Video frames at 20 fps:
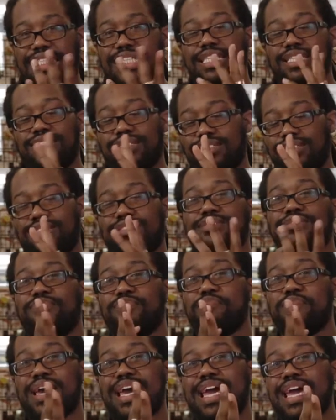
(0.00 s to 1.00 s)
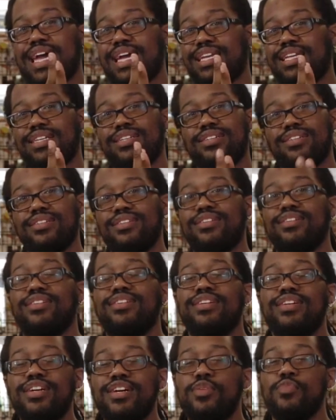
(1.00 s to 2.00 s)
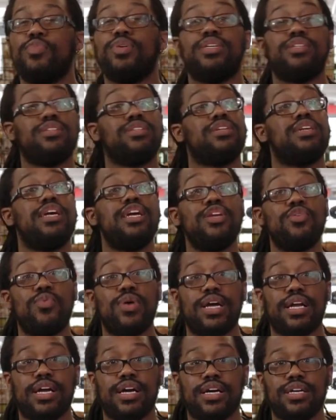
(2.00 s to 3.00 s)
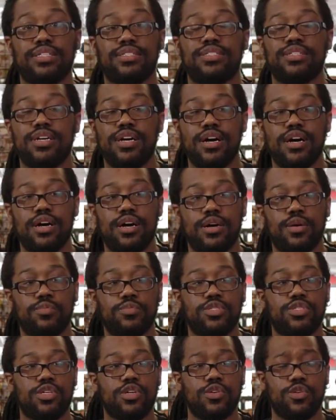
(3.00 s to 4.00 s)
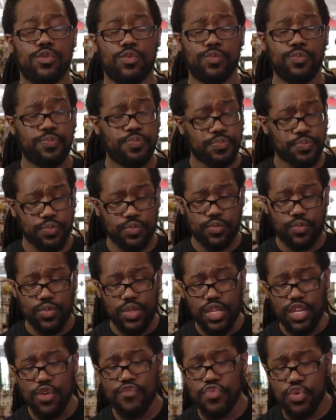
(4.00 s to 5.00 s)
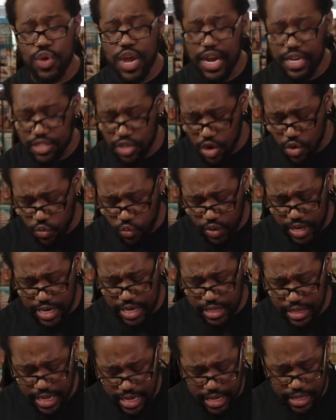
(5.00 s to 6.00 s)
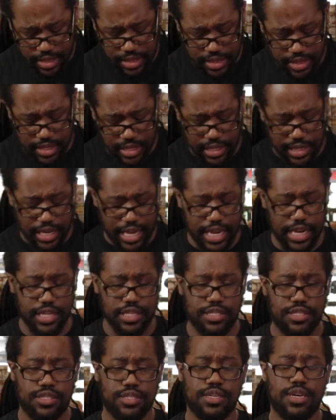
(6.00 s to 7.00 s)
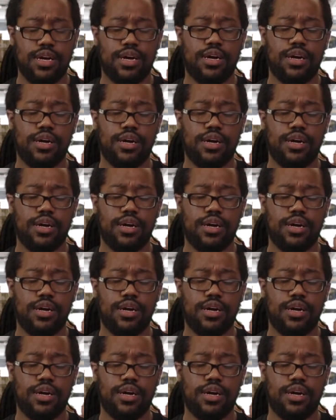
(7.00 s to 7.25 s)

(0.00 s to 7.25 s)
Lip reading: That's bad. But anyway, guys, so if you guys aren't reading the latest